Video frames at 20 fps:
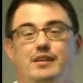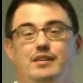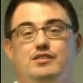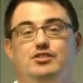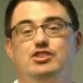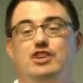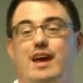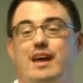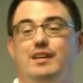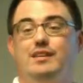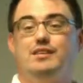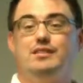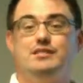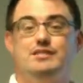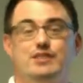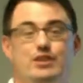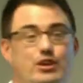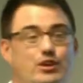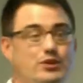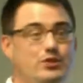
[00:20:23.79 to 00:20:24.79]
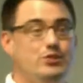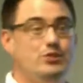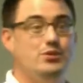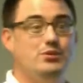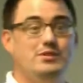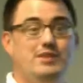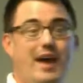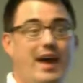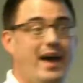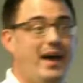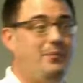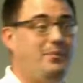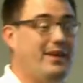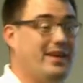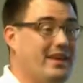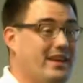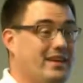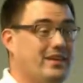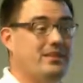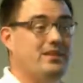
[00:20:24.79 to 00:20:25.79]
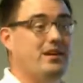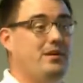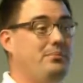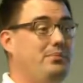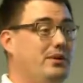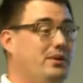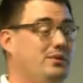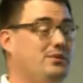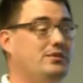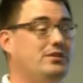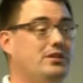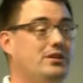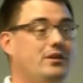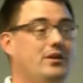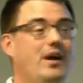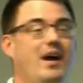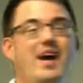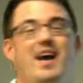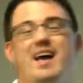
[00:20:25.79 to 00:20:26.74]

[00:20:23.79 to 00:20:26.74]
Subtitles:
Gentoo, Debian, Ubuntu.